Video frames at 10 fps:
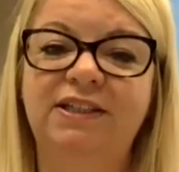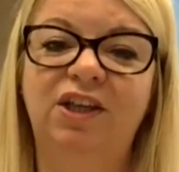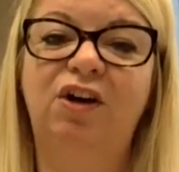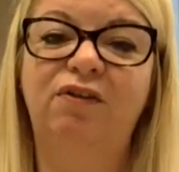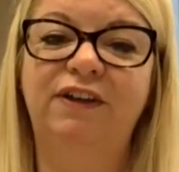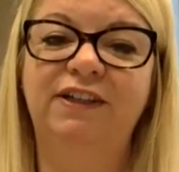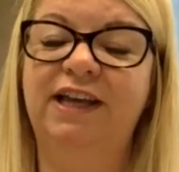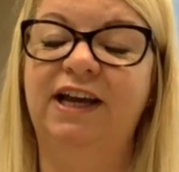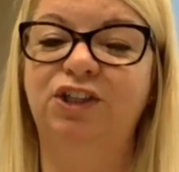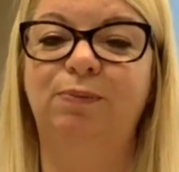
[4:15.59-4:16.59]
in the office,
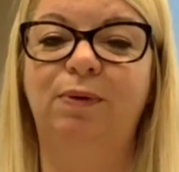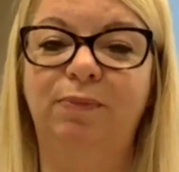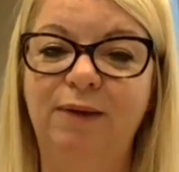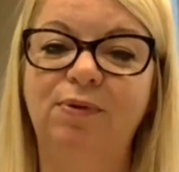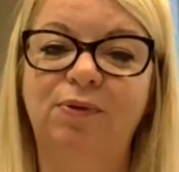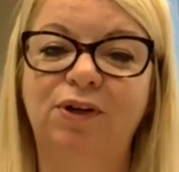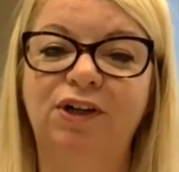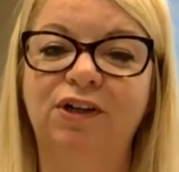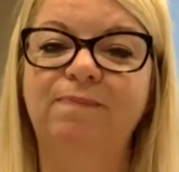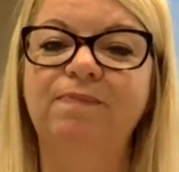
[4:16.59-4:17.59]
catching up on paperwork,